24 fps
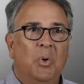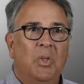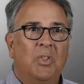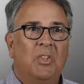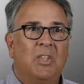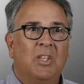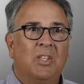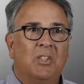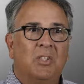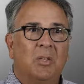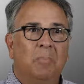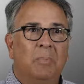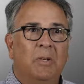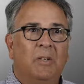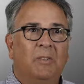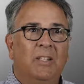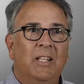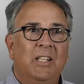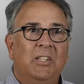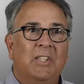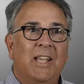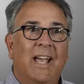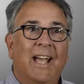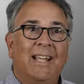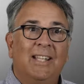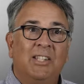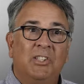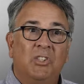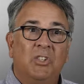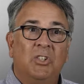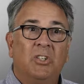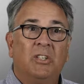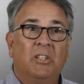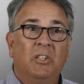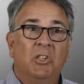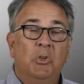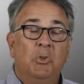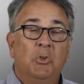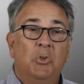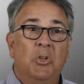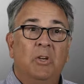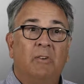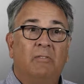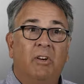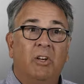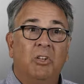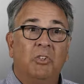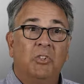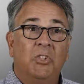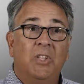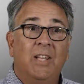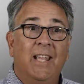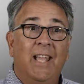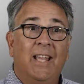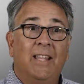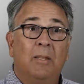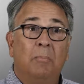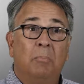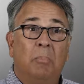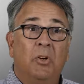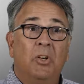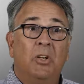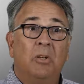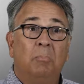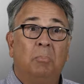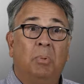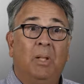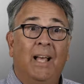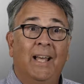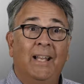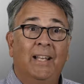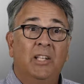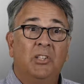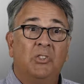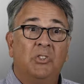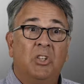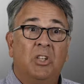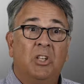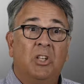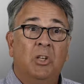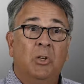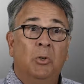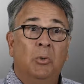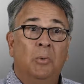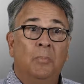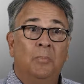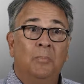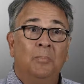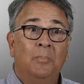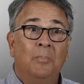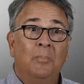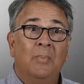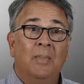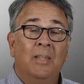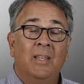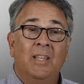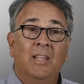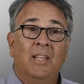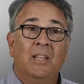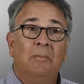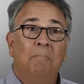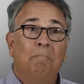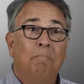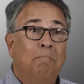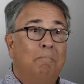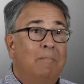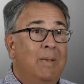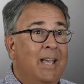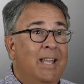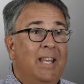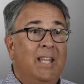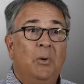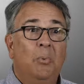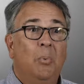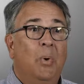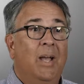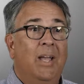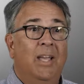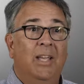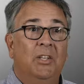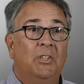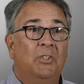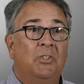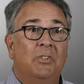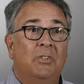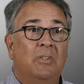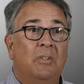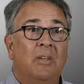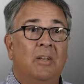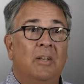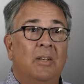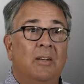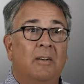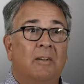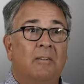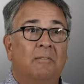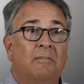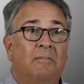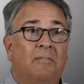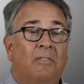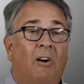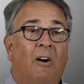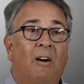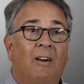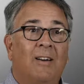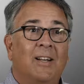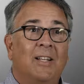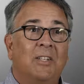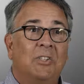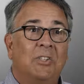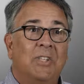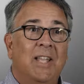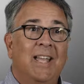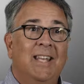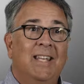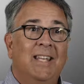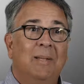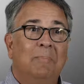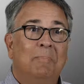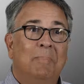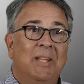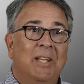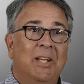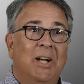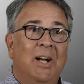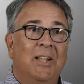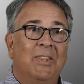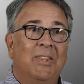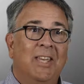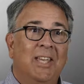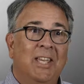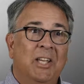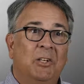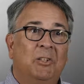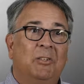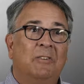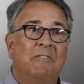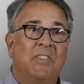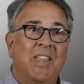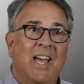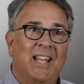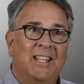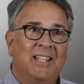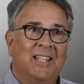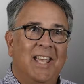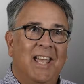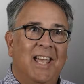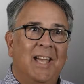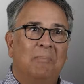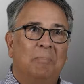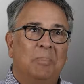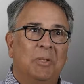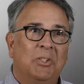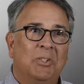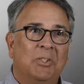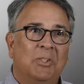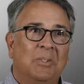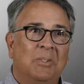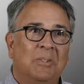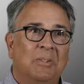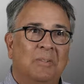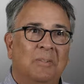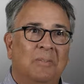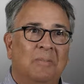with disabilities at Syracuse University and the Burton Blatt Institute, in many ways far extending beyond the hill of that campus.